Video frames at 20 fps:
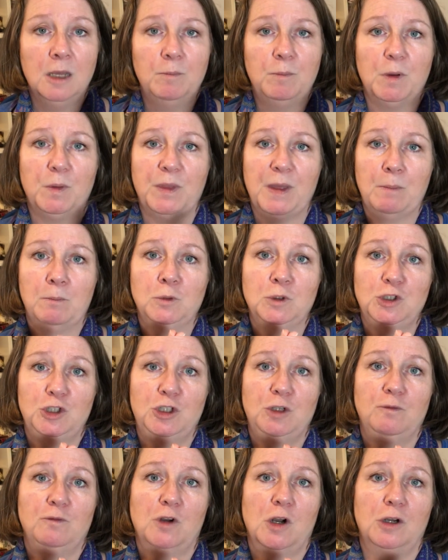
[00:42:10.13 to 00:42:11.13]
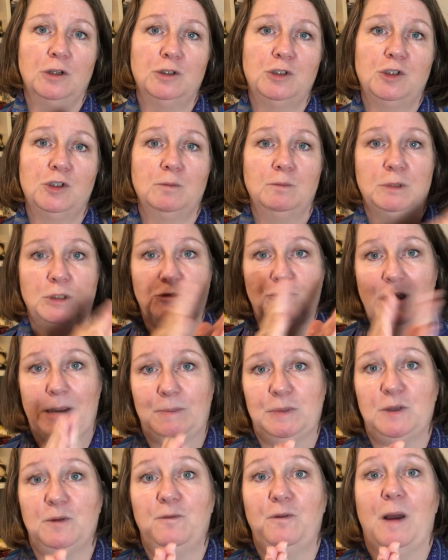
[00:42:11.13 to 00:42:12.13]
But then once you've got some
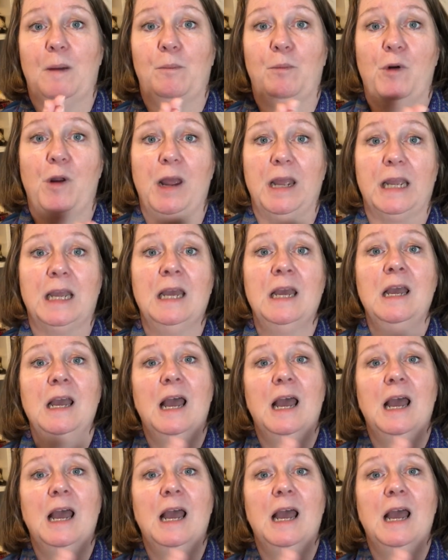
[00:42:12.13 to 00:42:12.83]
scraps of fabric